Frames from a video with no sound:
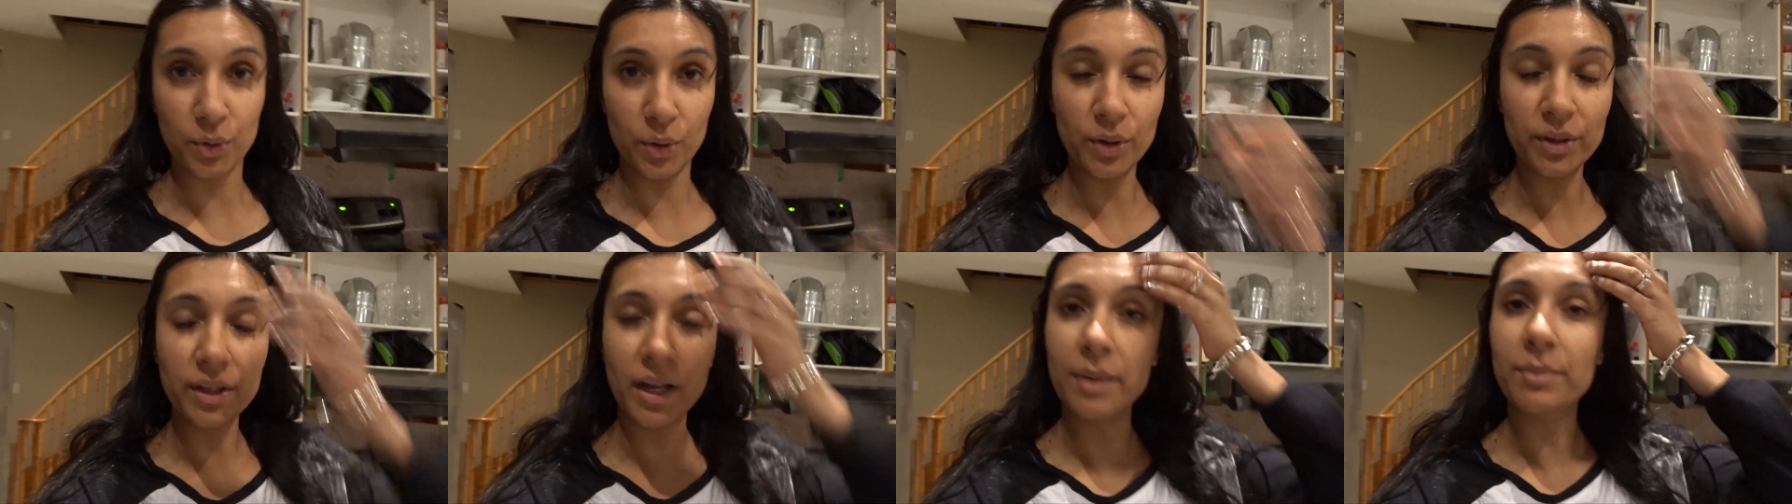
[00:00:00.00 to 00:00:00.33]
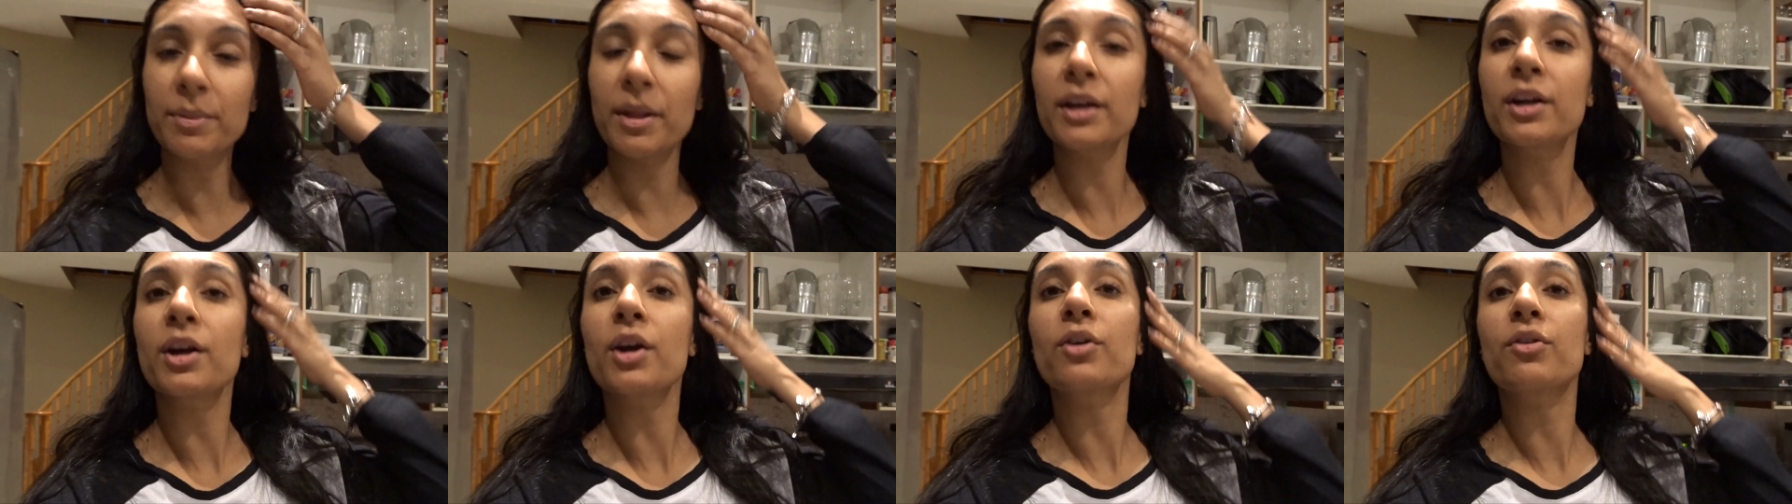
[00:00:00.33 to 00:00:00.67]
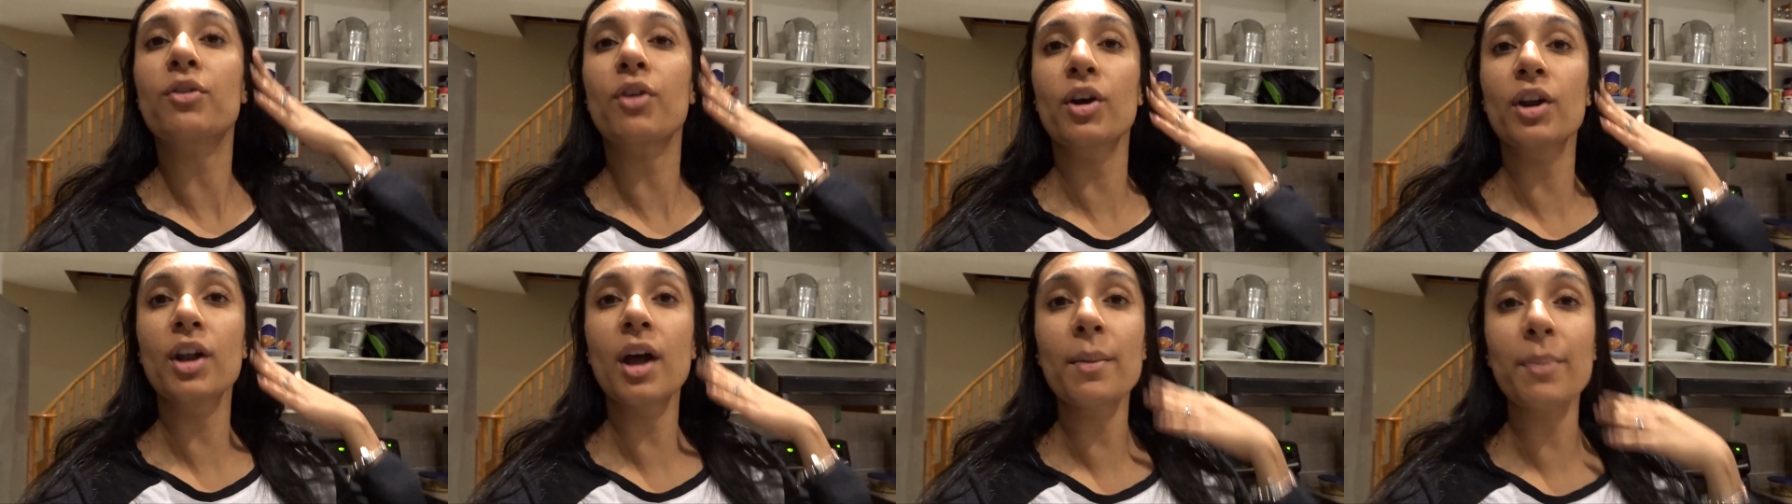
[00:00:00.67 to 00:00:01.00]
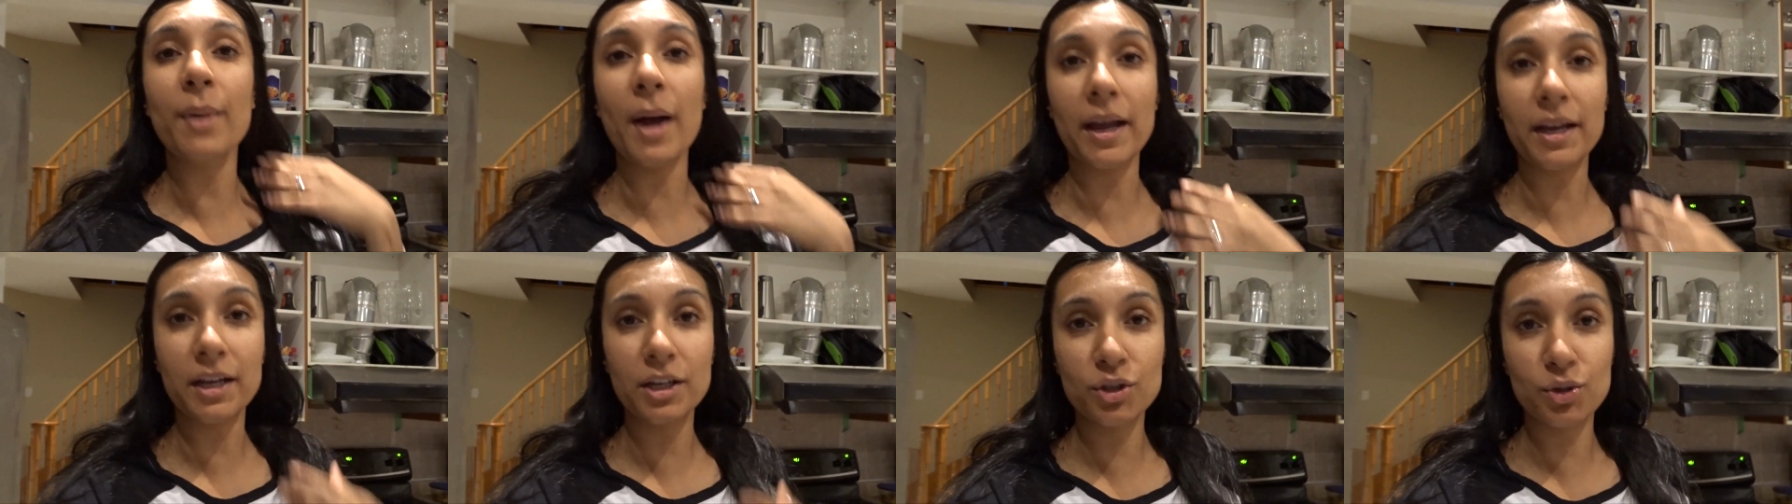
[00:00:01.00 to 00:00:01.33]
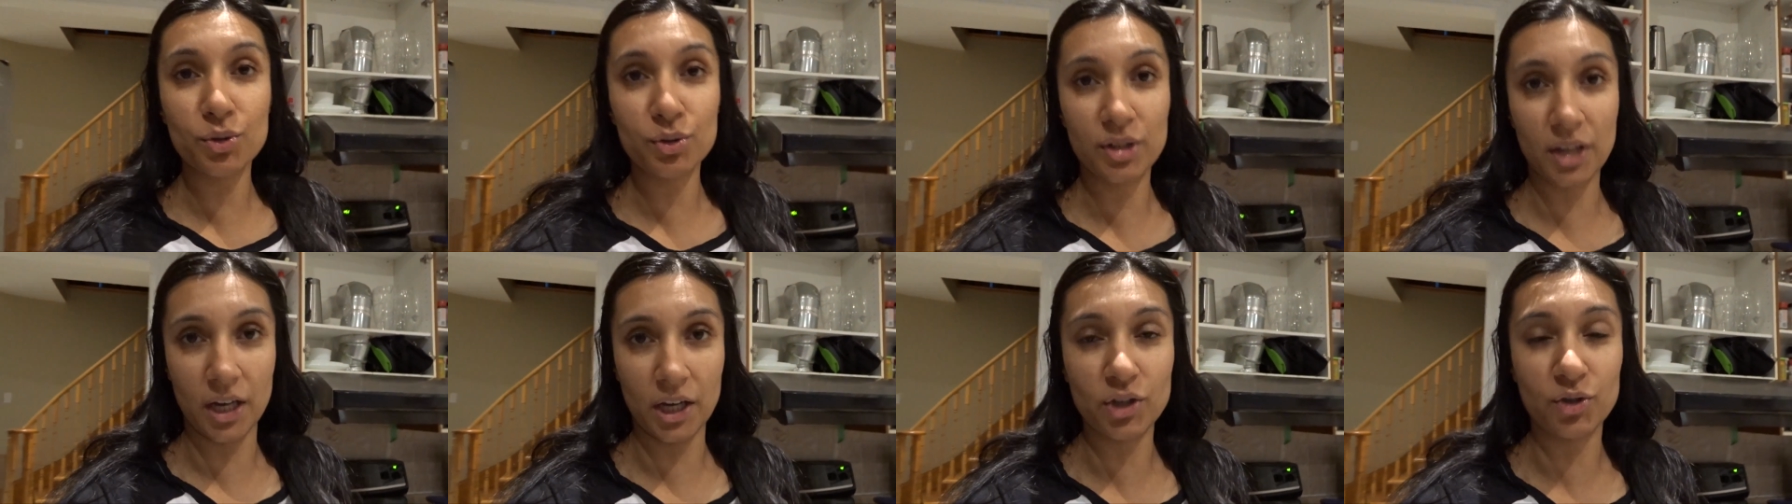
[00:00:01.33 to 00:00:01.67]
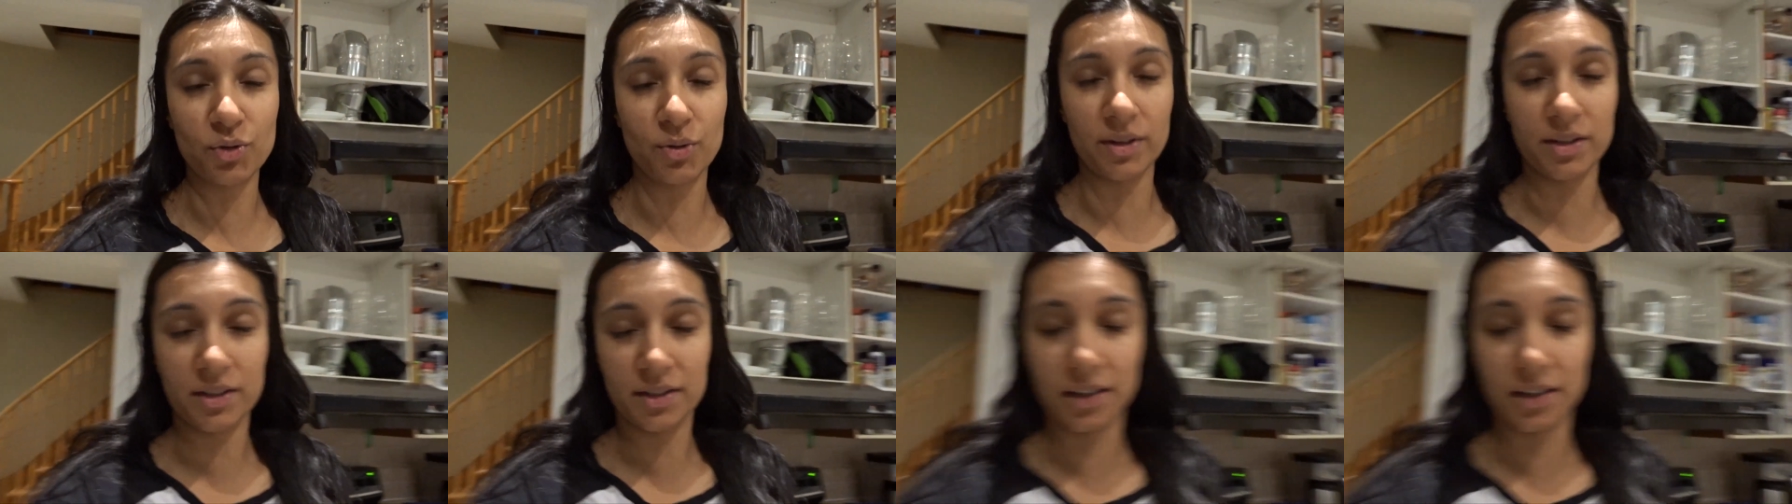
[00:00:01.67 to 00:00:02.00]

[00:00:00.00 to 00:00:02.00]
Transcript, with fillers: old. I'm like a grown up. I can do dangerous